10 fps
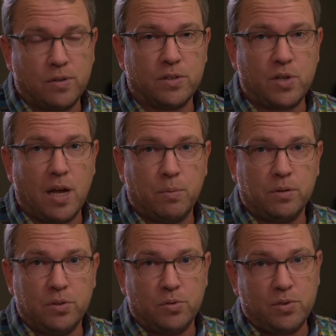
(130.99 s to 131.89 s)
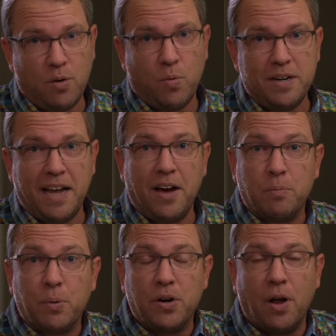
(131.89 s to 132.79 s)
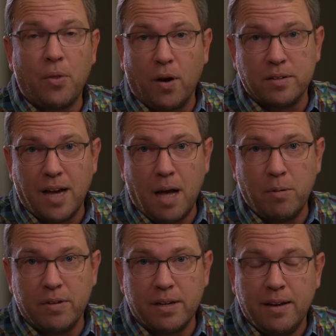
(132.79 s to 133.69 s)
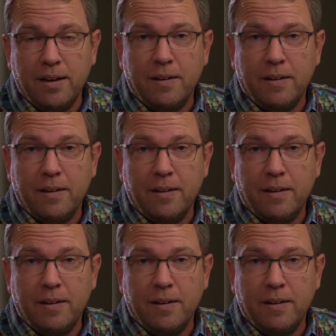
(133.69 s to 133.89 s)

for example, you set one down and put another on top of it,